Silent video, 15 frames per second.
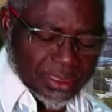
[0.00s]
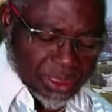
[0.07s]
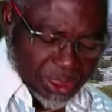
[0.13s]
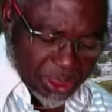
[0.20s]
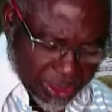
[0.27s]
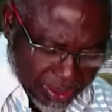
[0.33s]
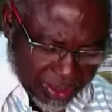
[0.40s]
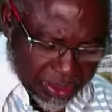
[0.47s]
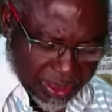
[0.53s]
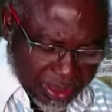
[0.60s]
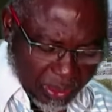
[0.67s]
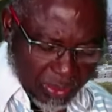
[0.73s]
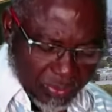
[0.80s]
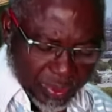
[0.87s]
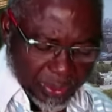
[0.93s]

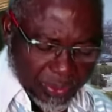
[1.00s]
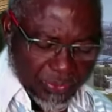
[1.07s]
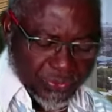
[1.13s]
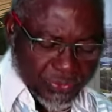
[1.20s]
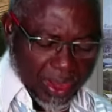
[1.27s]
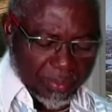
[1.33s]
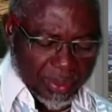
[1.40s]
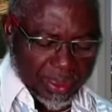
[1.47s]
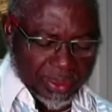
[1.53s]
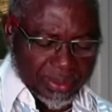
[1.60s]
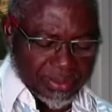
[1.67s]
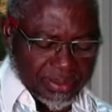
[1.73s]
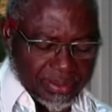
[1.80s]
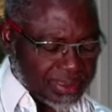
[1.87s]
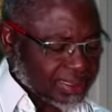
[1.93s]
Shelter over your family.
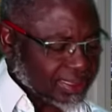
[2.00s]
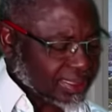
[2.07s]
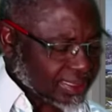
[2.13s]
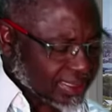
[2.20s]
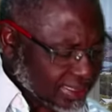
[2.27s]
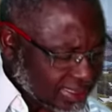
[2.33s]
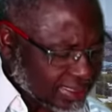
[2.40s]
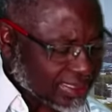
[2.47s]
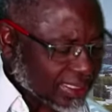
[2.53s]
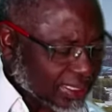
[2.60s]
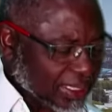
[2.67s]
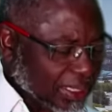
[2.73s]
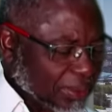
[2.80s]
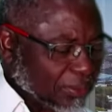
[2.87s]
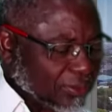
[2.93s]
In the
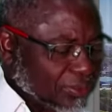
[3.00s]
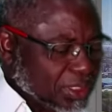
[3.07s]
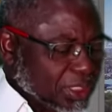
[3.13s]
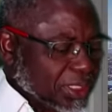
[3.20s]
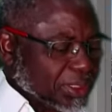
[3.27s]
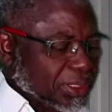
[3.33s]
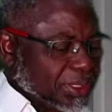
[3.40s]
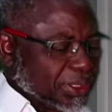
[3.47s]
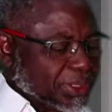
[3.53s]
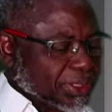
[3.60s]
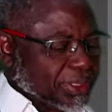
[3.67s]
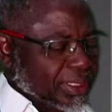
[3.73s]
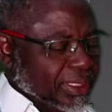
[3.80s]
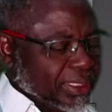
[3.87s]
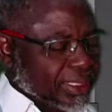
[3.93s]
name of
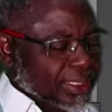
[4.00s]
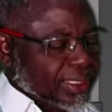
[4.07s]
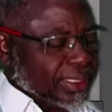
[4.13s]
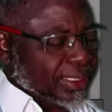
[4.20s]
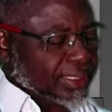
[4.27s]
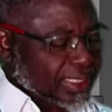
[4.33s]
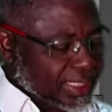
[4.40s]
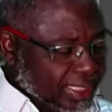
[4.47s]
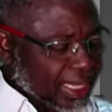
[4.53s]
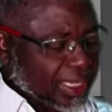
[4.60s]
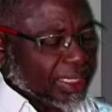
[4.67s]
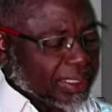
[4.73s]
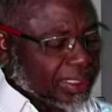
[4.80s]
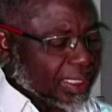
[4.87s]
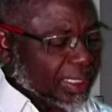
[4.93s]
Jesus. The
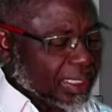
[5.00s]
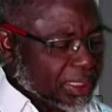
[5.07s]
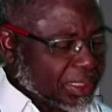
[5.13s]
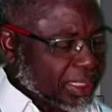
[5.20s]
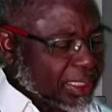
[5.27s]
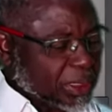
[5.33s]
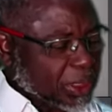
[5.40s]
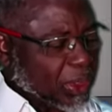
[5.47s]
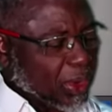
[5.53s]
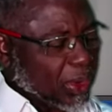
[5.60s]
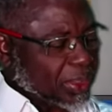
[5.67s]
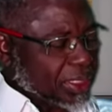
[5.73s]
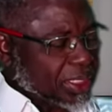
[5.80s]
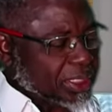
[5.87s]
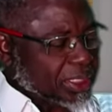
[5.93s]
second thing it says,
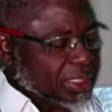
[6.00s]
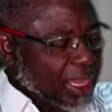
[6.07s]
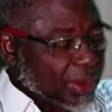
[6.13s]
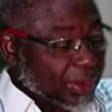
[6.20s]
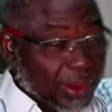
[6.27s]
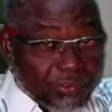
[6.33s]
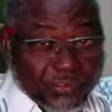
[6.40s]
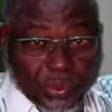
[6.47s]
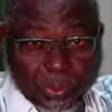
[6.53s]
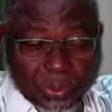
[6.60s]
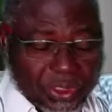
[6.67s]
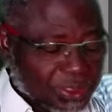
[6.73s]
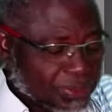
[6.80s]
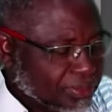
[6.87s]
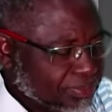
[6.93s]
God is our
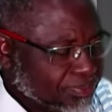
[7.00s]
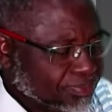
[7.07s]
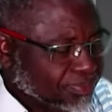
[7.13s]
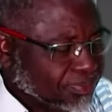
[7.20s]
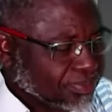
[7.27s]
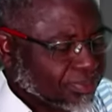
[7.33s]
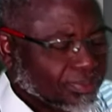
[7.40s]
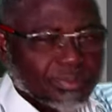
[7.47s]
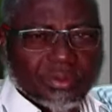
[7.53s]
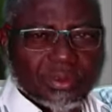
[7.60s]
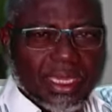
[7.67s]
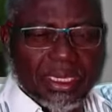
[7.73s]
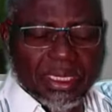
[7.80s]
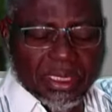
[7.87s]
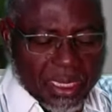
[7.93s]
refuge.
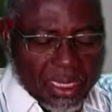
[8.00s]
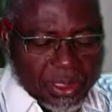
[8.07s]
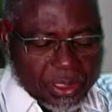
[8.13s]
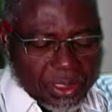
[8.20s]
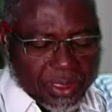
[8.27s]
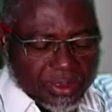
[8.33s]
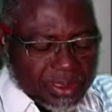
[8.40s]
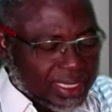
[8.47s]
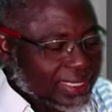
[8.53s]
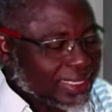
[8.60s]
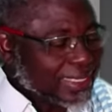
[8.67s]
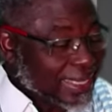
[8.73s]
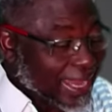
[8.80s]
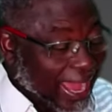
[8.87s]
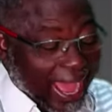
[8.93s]
That is our
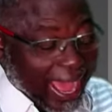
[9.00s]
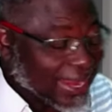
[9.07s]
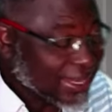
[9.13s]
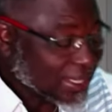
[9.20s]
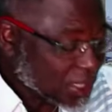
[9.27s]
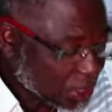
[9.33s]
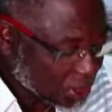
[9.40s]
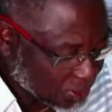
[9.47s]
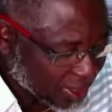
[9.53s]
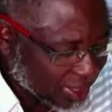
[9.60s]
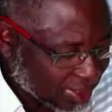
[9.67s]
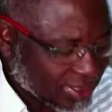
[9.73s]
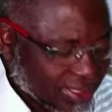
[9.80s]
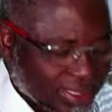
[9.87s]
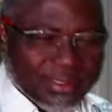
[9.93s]
shelter and
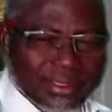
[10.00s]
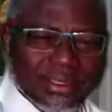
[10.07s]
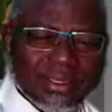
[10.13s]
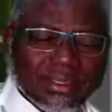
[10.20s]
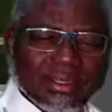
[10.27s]
strength.